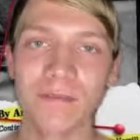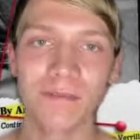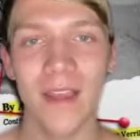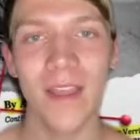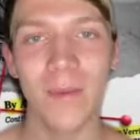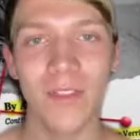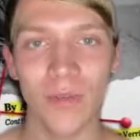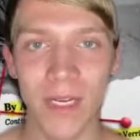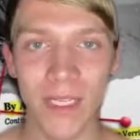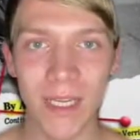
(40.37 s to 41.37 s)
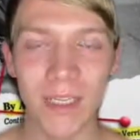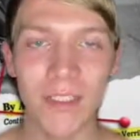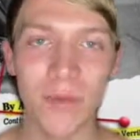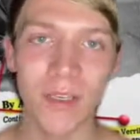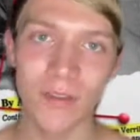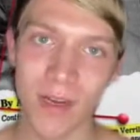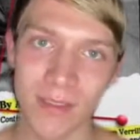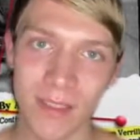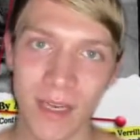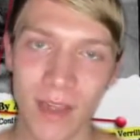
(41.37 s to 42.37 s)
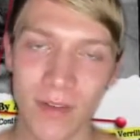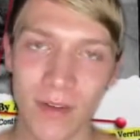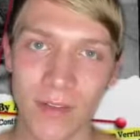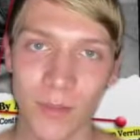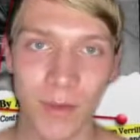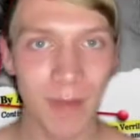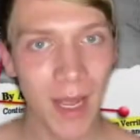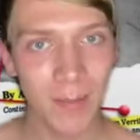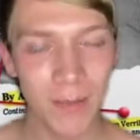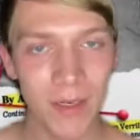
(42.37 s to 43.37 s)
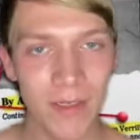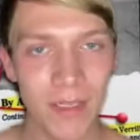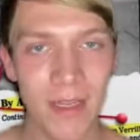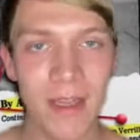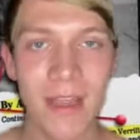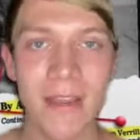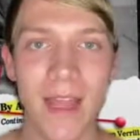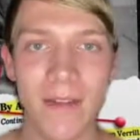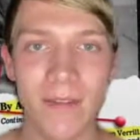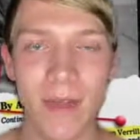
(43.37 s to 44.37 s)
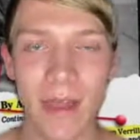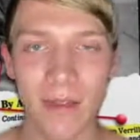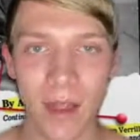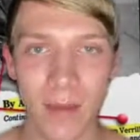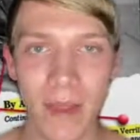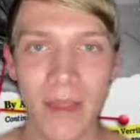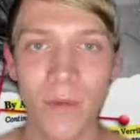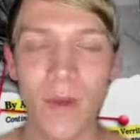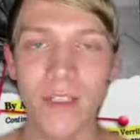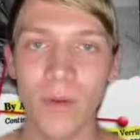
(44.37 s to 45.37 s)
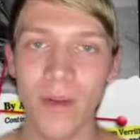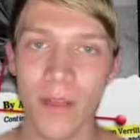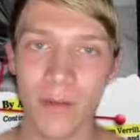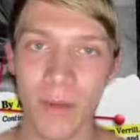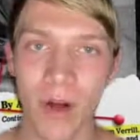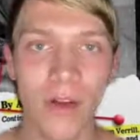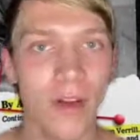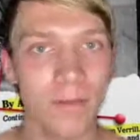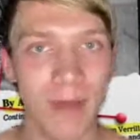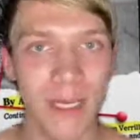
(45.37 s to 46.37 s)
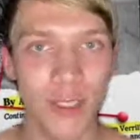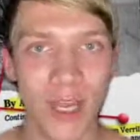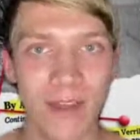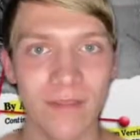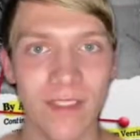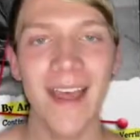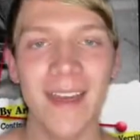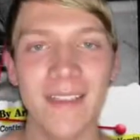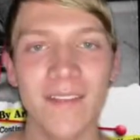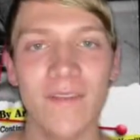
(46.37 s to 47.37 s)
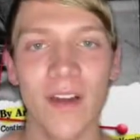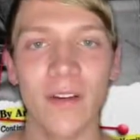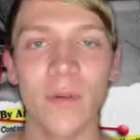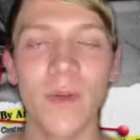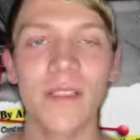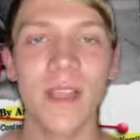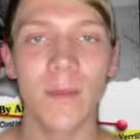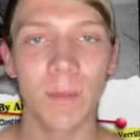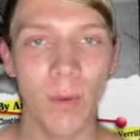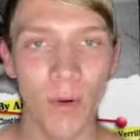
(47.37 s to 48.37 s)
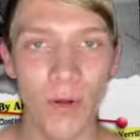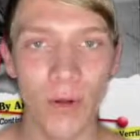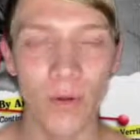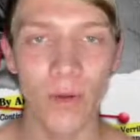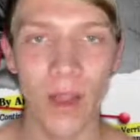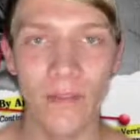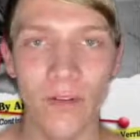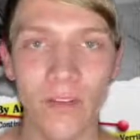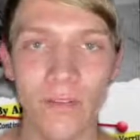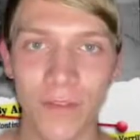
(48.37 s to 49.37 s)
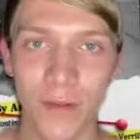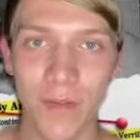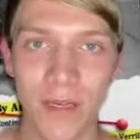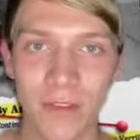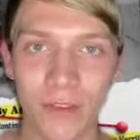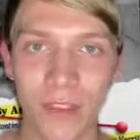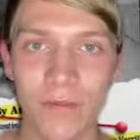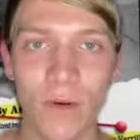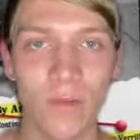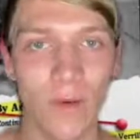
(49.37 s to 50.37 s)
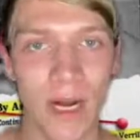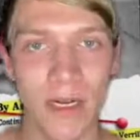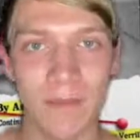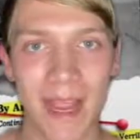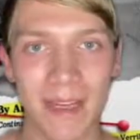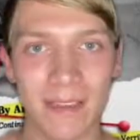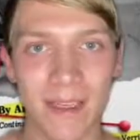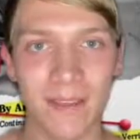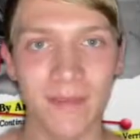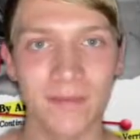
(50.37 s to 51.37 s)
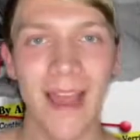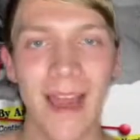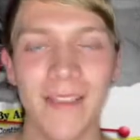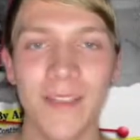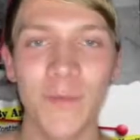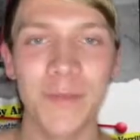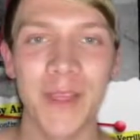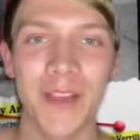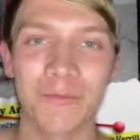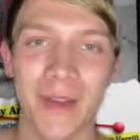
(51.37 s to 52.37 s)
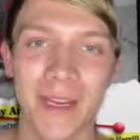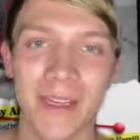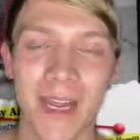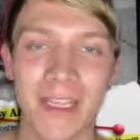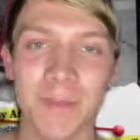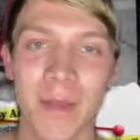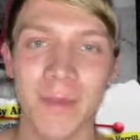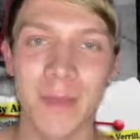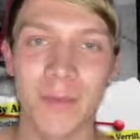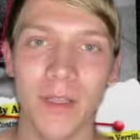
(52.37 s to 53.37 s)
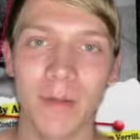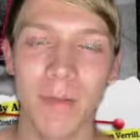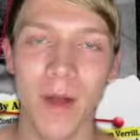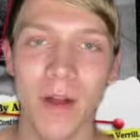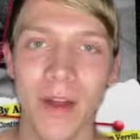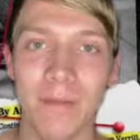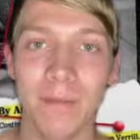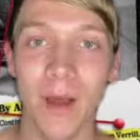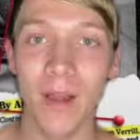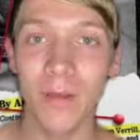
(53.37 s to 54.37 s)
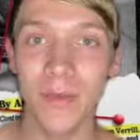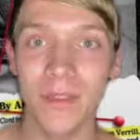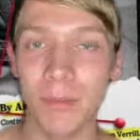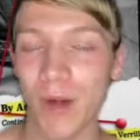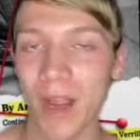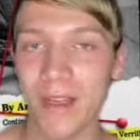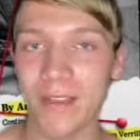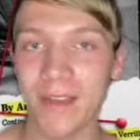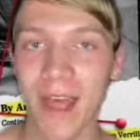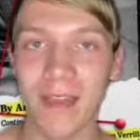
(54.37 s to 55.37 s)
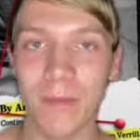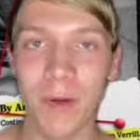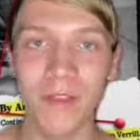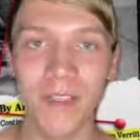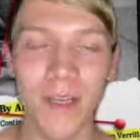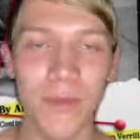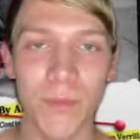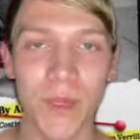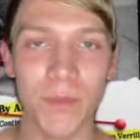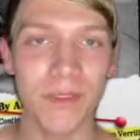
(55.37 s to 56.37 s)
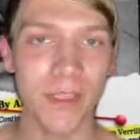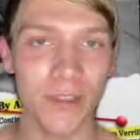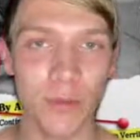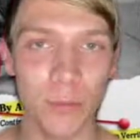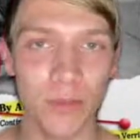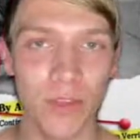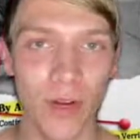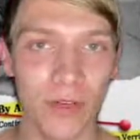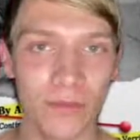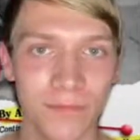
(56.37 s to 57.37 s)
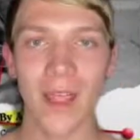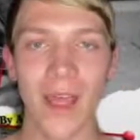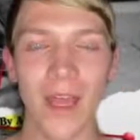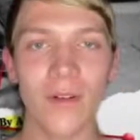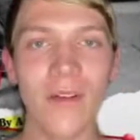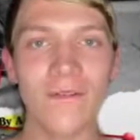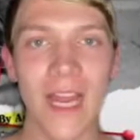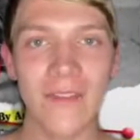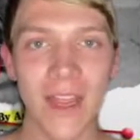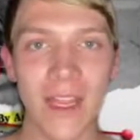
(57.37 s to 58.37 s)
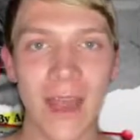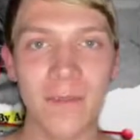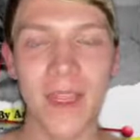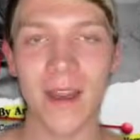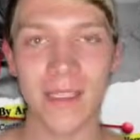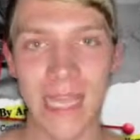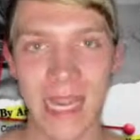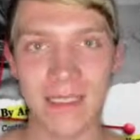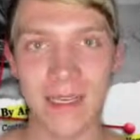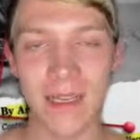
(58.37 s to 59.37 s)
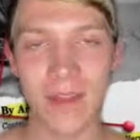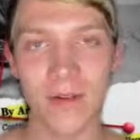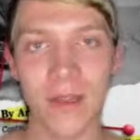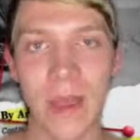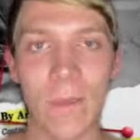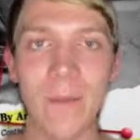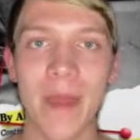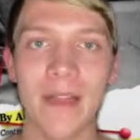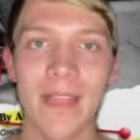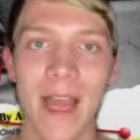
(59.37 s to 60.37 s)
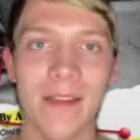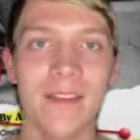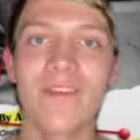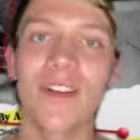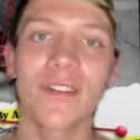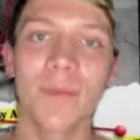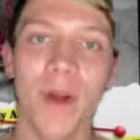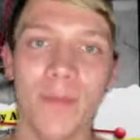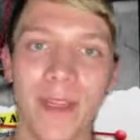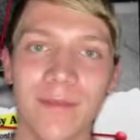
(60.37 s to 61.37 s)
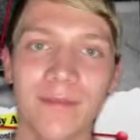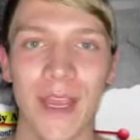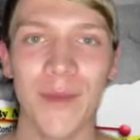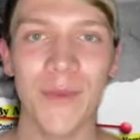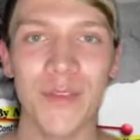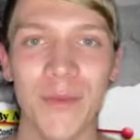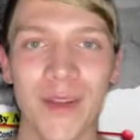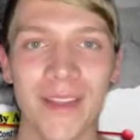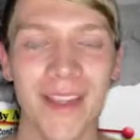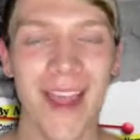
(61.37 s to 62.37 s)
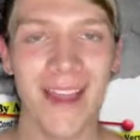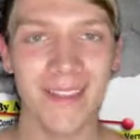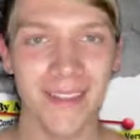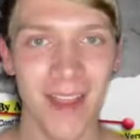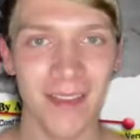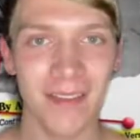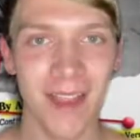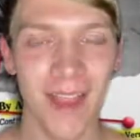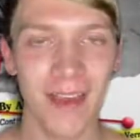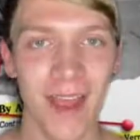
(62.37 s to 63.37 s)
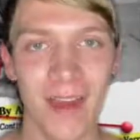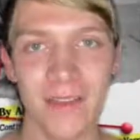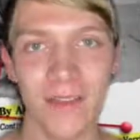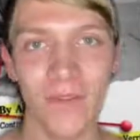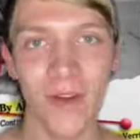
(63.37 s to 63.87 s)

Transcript: They were drinking, doing drugs together, doing poppers, and then they left that club and they went to another bar called Mineshaft. Addison Verrill was a reporter who covered the film industry for Variety magazine. Addison was being recognized by people in the bar, and Paul was surprised that the person he was with was such a superstar. At around 5 a.m., they got a taxi together and they went back to Addison Verrill's apartment. At which point they had sex, and Addison Verrill